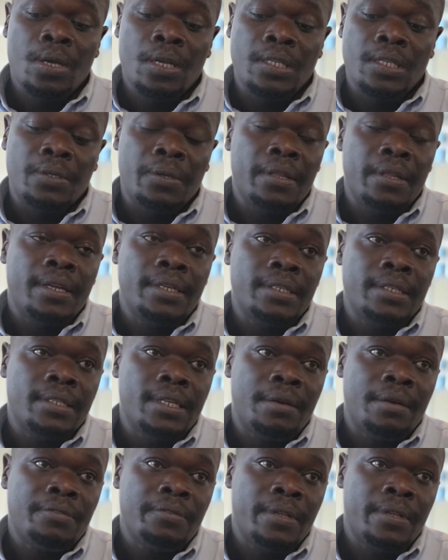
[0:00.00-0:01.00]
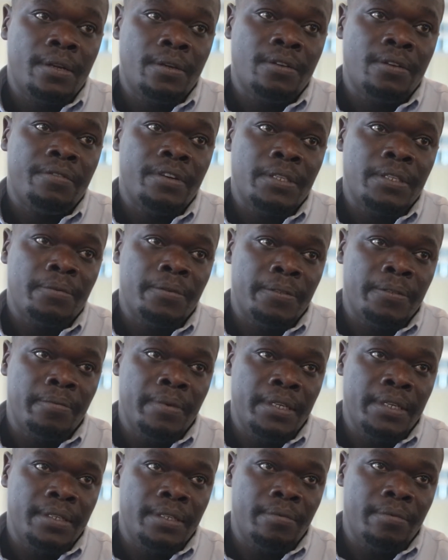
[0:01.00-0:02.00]
It's only that it comes with a lot of
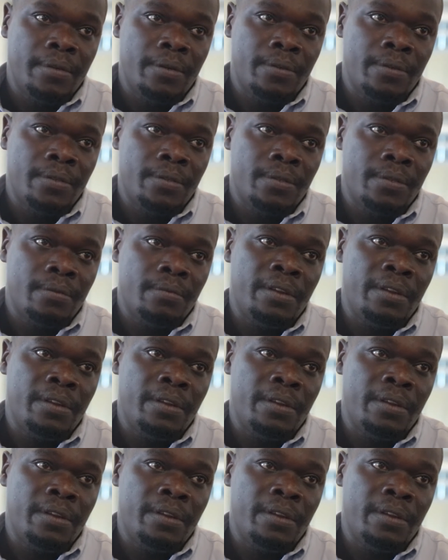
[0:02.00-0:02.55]
responsibility because